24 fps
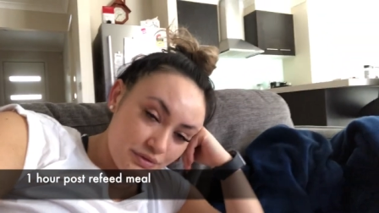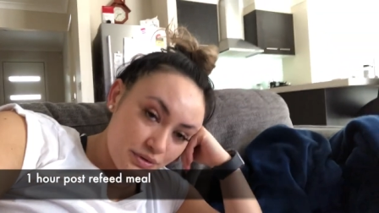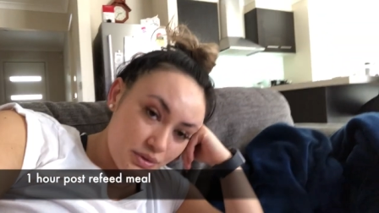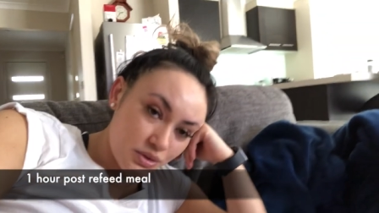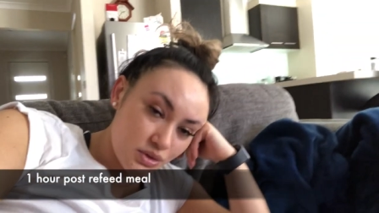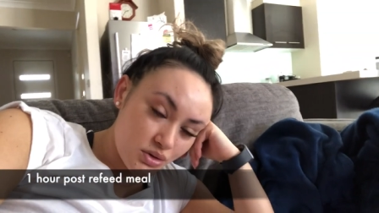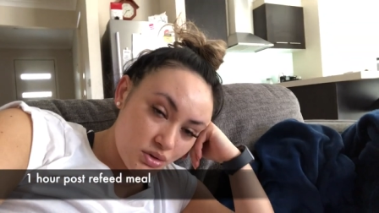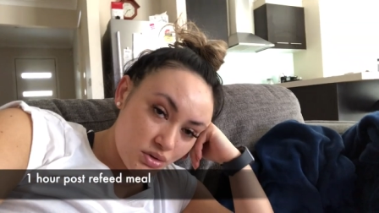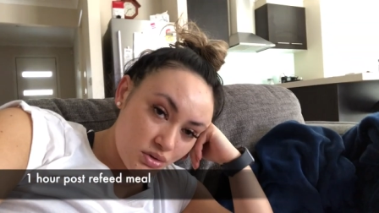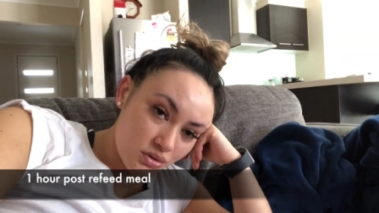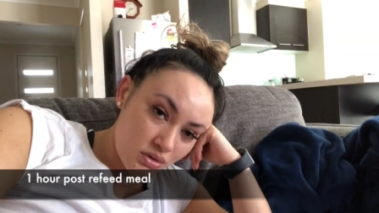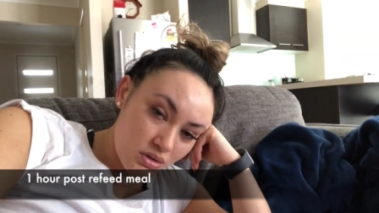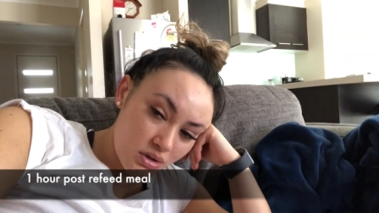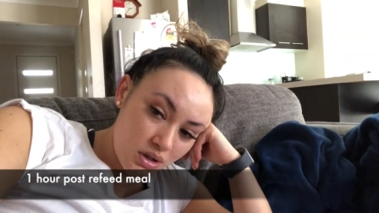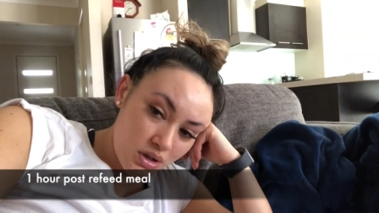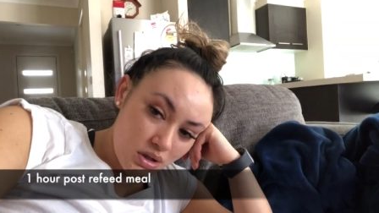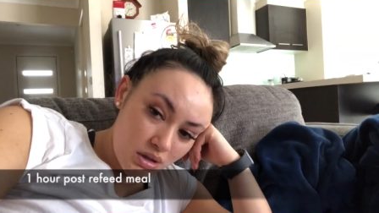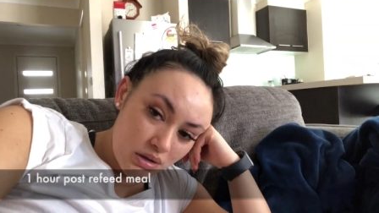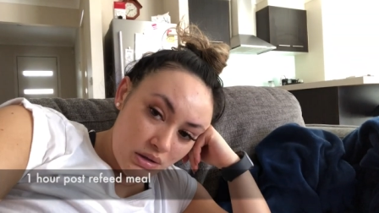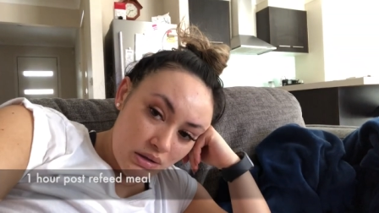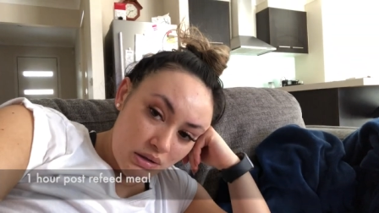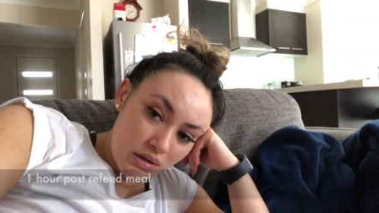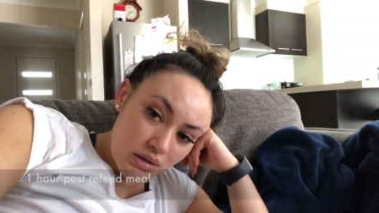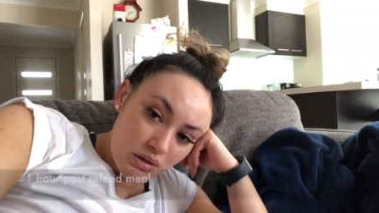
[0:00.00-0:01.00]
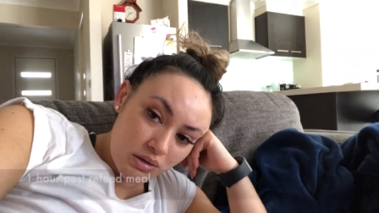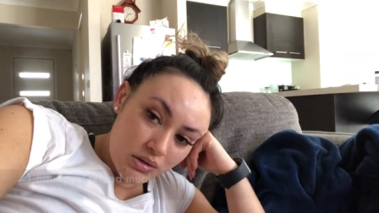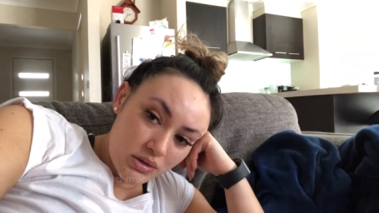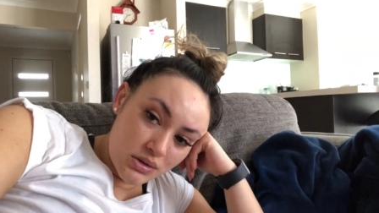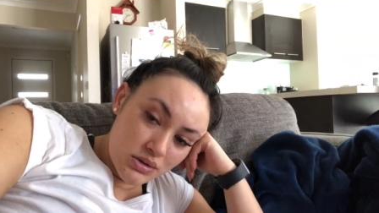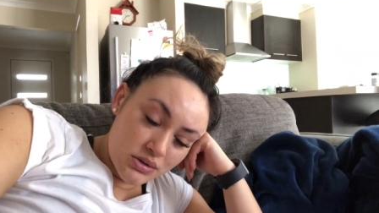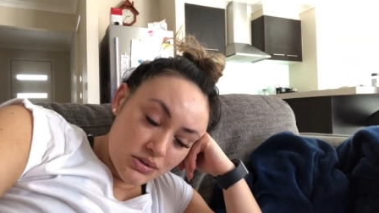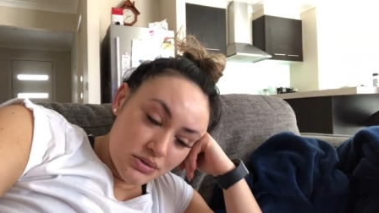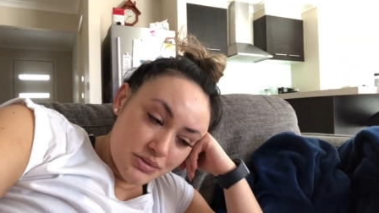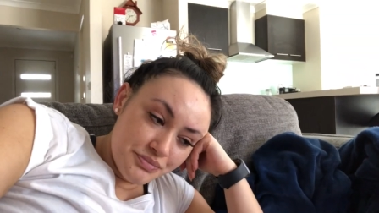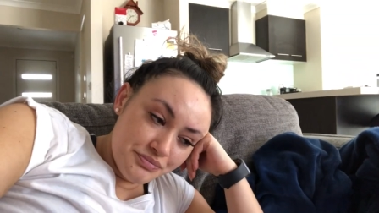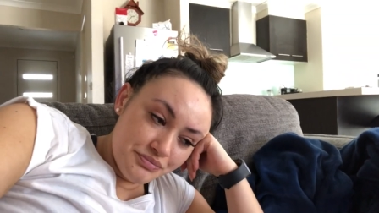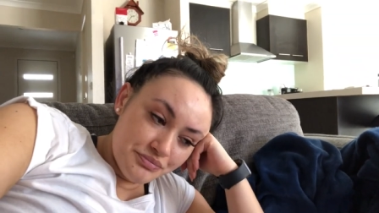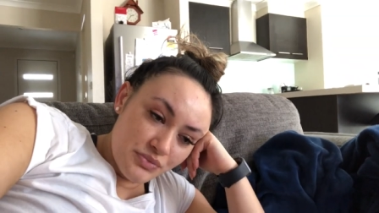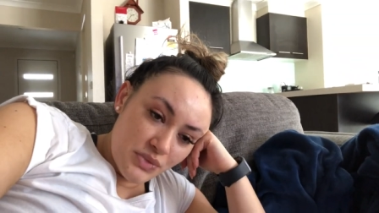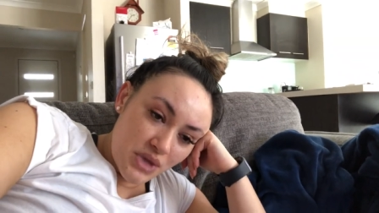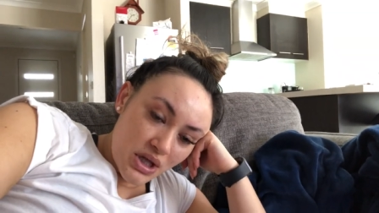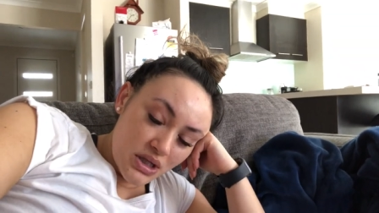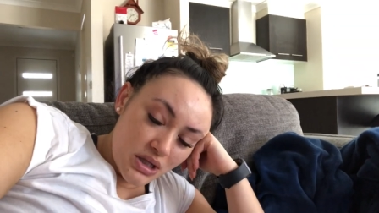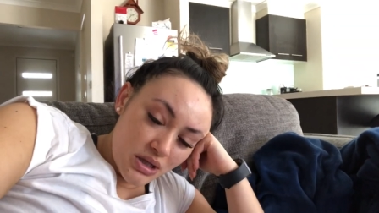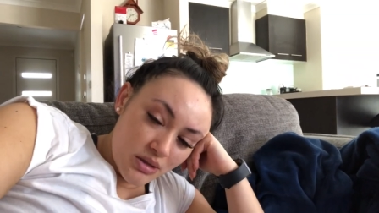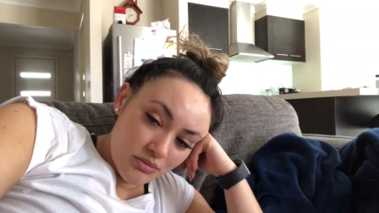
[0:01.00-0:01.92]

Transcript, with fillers: food and